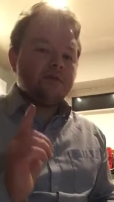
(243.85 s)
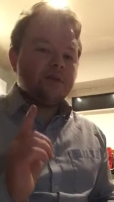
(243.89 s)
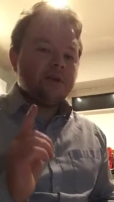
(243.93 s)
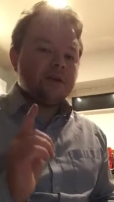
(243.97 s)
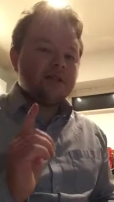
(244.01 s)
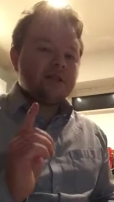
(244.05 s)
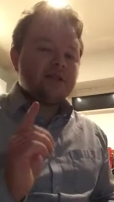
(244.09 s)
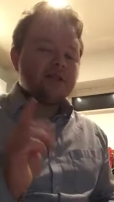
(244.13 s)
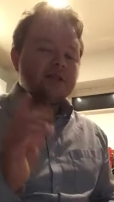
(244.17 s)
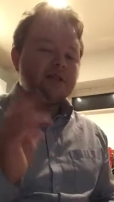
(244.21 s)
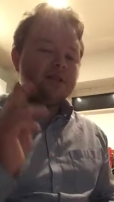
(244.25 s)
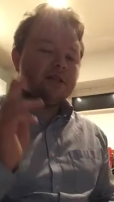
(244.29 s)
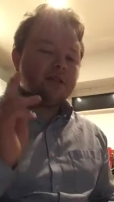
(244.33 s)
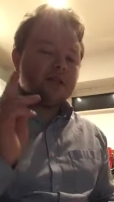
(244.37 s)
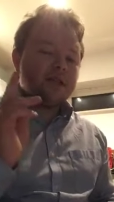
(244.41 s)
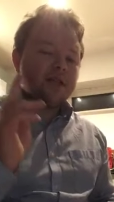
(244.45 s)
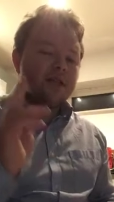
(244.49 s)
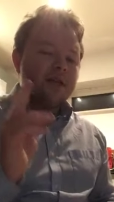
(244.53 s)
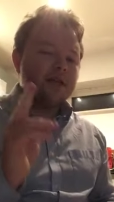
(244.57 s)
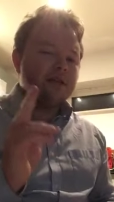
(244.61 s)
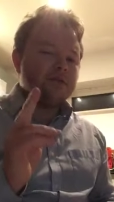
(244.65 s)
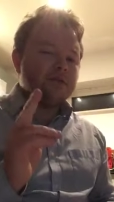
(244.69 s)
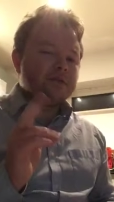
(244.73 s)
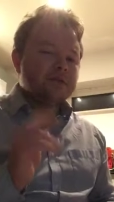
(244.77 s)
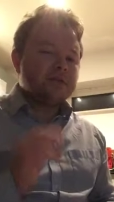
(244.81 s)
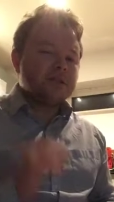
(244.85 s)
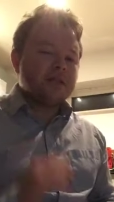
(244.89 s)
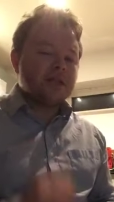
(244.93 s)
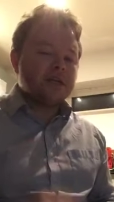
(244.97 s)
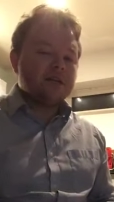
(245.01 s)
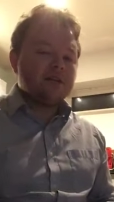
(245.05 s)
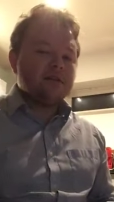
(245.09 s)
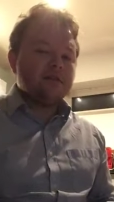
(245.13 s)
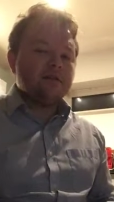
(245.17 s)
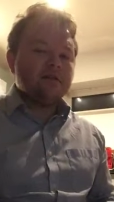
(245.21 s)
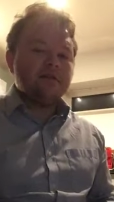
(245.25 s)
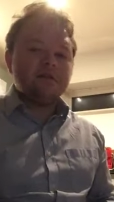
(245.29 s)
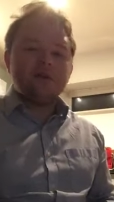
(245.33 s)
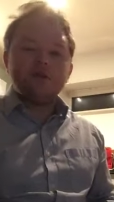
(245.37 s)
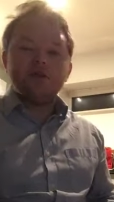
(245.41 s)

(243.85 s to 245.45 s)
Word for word: first, negative second.